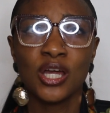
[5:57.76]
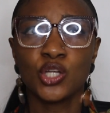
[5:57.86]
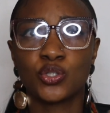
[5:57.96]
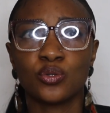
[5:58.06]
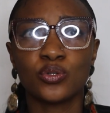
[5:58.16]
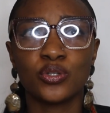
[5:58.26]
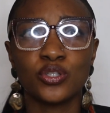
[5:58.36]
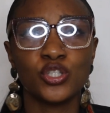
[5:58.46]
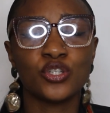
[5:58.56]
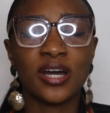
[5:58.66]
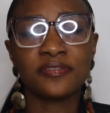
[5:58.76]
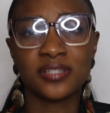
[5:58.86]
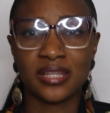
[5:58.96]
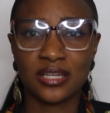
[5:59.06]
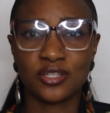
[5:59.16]
So you have to
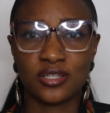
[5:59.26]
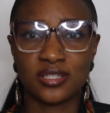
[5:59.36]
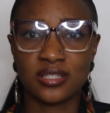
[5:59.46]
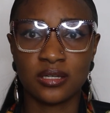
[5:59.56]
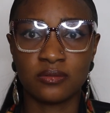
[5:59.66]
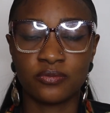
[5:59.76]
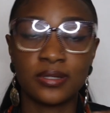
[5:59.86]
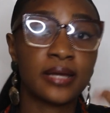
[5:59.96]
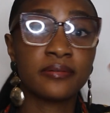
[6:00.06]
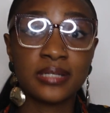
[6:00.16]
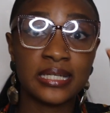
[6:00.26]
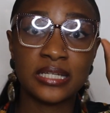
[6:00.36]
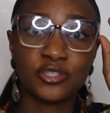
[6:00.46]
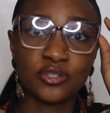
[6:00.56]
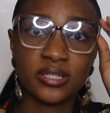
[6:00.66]
think to yourself, will I really
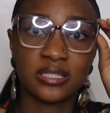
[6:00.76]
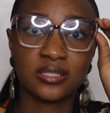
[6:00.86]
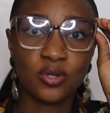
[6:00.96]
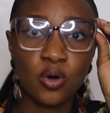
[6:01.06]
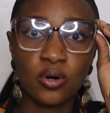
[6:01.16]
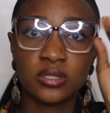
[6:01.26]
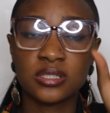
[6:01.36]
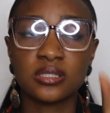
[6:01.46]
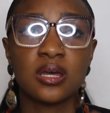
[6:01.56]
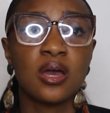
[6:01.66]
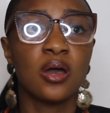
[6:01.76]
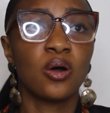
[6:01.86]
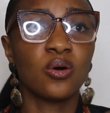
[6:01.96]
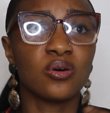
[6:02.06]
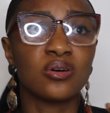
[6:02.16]
enjoy this course,
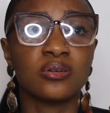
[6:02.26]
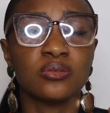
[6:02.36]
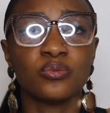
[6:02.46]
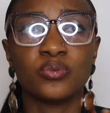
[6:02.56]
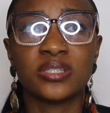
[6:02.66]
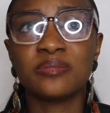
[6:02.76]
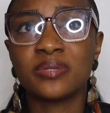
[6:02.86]
or would it